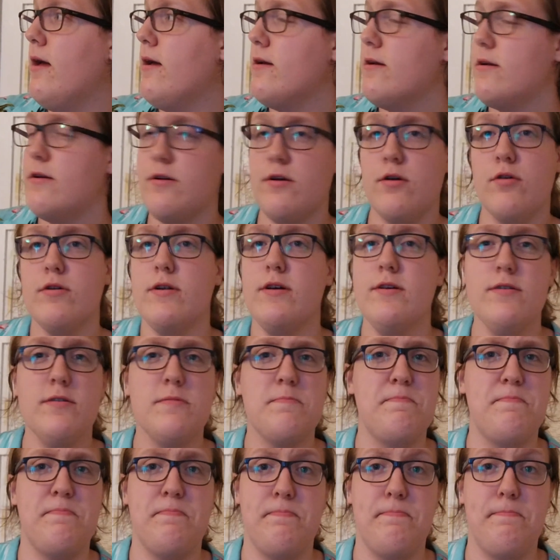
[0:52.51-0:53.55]
Cody's
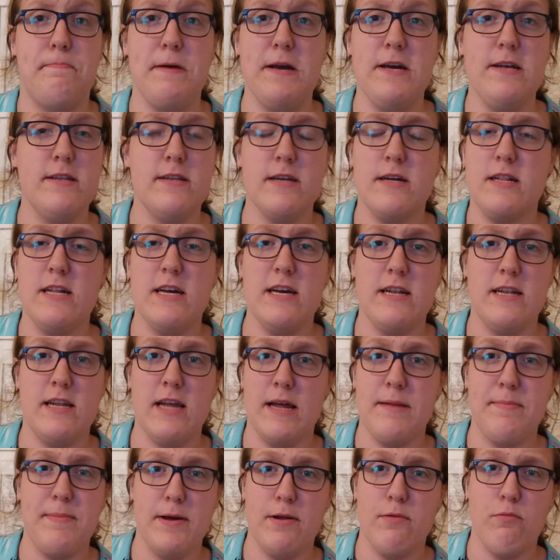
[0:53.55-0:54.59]
basically a
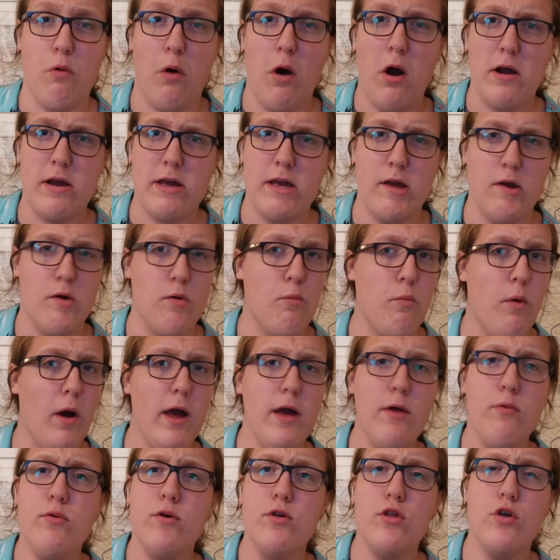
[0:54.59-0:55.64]
dead man walking.
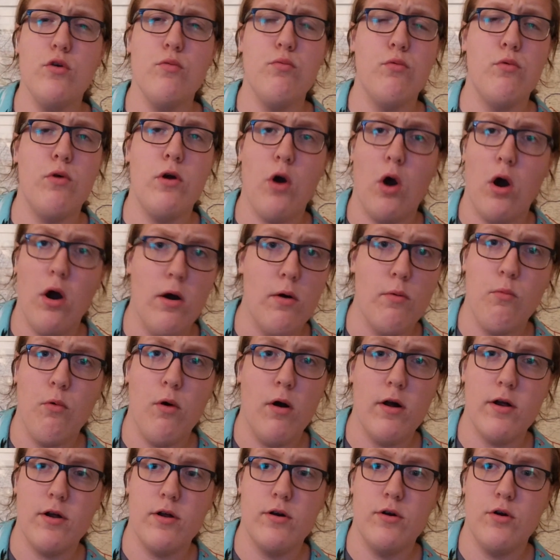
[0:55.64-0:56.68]
Why would you
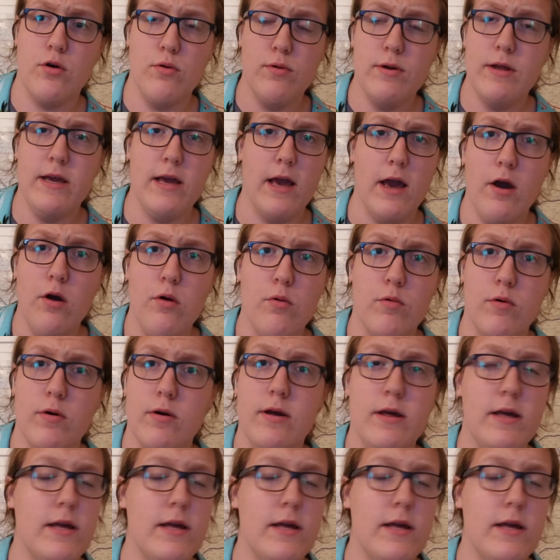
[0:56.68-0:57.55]
want Cody out?